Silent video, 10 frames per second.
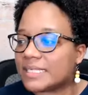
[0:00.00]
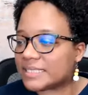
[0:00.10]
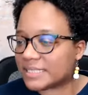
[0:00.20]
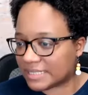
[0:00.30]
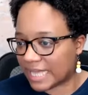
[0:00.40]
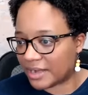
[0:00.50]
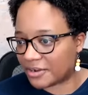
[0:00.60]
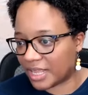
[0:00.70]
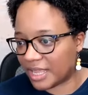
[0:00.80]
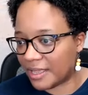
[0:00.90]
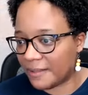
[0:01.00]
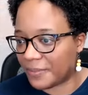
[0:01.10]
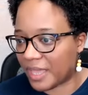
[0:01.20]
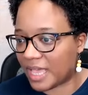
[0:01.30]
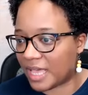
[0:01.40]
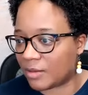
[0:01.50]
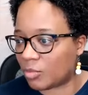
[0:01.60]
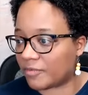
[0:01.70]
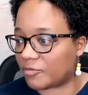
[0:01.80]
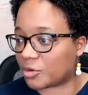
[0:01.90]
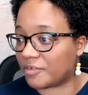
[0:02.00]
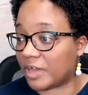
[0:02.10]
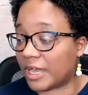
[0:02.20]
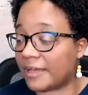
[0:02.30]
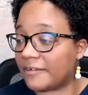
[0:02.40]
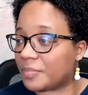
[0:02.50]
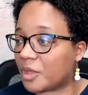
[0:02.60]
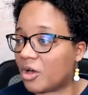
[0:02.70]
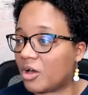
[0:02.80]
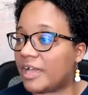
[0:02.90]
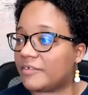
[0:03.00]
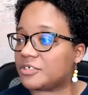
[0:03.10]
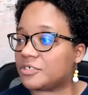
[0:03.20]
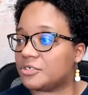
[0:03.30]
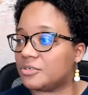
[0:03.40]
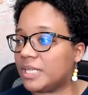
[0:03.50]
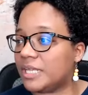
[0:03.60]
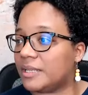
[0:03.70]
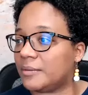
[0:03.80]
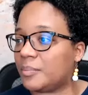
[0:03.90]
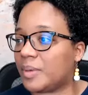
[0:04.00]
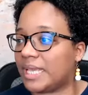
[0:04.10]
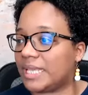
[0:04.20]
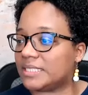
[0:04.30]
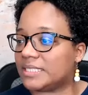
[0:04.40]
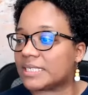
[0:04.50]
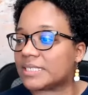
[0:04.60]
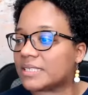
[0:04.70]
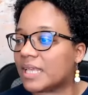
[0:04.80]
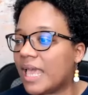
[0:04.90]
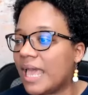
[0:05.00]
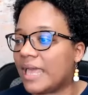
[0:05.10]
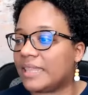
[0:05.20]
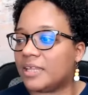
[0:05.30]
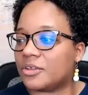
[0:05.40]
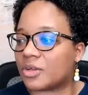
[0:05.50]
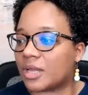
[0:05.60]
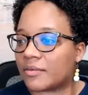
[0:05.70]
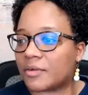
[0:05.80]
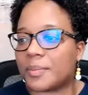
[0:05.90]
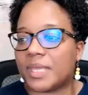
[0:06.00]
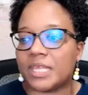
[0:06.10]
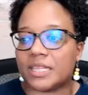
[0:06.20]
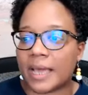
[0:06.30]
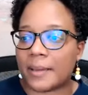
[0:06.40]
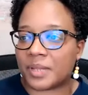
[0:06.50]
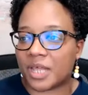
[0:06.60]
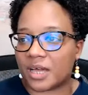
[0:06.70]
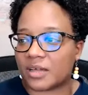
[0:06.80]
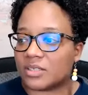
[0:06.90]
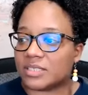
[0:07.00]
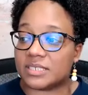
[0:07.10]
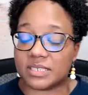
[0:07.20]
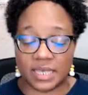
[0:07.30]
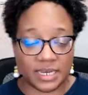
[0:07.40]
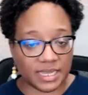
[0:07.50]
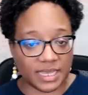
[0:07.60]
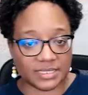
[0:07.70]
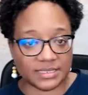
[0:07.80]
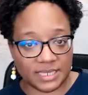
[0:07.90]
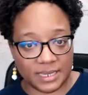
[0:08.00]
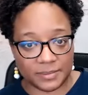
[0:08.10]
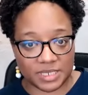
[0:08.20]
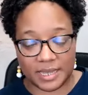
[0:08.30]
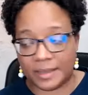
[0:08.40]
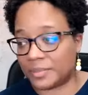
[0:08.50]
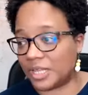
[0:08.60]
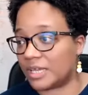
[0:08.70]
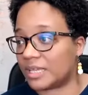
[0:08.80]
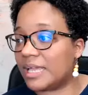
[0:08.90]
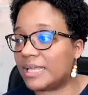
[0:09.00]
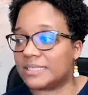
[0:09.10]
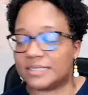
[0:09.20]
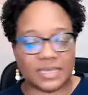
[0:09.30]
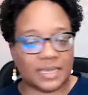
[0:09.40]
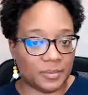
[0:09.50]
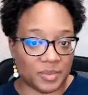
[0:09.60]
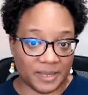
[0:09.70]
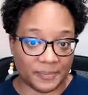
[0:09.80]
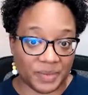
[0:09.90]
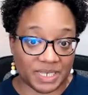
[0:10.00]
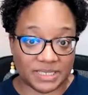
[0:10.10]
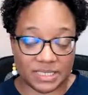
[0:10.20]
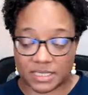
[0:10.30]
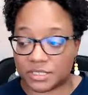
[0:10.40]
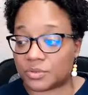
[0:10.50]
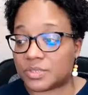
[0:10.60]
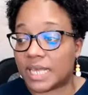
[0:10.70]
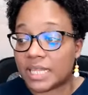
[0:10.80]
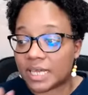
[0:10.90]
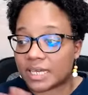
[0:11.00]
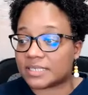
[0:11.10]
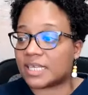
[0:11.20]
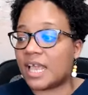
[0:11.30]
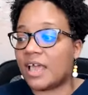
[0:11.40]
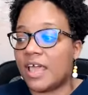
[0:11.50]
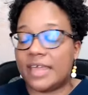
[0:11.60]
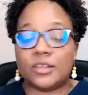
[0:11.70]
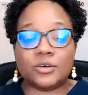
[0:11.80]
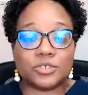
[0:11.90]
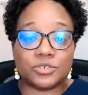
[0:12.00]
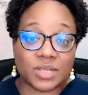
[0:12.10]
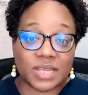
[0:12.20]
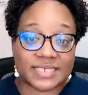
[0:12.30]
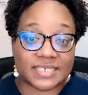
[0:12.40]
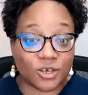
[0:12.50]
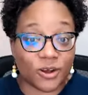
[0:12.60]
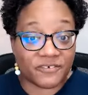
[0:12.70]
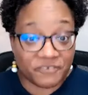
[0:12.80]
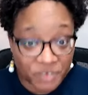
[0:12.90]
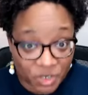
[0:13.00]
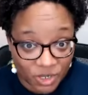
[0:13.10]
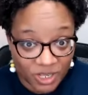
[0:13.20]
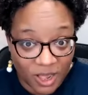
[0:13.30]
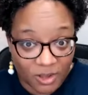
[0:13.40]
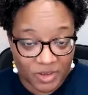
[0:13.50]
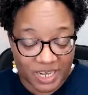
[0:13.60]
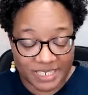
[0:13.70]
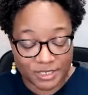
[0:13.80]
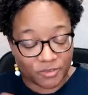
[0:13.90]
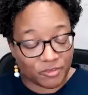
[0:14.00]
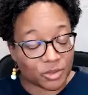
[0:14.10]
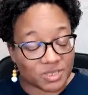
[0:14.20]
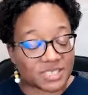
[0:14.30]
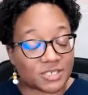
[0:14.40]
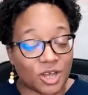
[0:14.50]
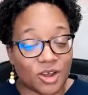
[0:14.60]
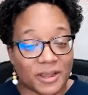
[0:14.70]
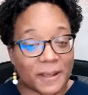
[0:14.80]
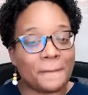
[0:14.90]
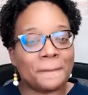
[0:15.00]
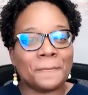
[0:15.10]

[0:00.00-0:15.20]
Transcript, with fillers: Saturday at one forty-five, all afternoon in Bay 6 and then you're going to repeat that block on Sunday same time block same bay Bay 6 so tell us and those two classes are full already so folks sorry